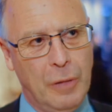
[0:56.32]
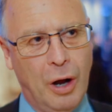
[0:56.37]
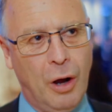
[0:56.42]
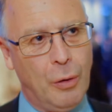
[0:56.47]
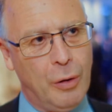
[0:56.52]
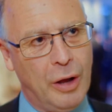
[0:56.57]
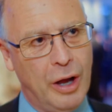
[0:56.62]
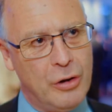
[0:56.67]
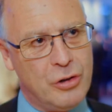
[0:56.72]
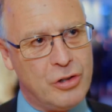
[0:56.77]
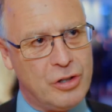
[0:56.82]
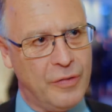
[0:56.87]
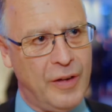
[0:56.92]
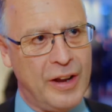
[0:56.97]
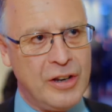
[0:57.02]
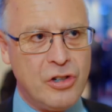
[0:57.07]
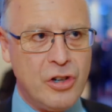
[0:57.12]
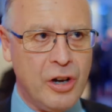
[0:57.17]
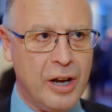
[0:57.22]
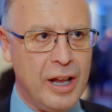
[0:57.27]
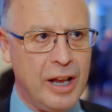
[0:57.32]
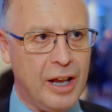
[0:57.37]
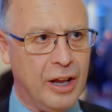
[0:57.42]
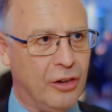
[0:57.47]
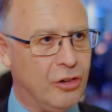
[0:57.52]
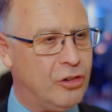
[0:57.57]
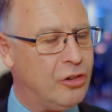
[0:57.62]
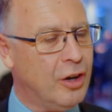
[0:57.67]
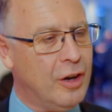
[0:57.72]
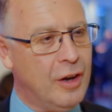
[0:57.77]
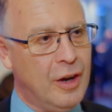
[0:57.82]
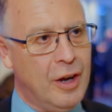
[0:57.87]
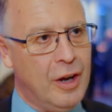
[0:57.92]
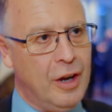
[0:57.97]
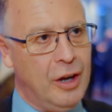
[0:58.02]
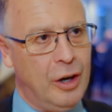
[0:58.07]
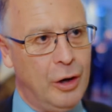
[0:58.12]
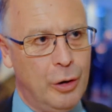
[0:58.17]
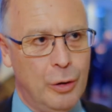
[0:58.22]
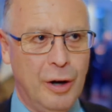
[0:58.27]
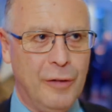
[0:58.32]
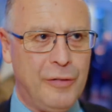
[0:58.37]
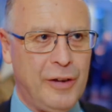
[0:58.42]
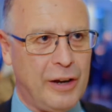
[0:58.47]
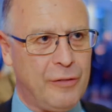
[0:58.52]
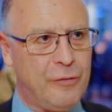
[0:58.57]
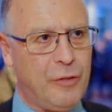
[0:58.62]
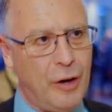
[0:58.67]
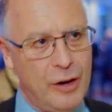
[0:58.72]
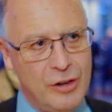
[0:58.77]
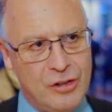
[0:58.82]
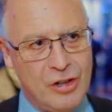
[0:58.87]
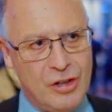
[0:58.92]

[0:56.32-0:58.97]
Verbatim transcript: whole host of engineers who have had very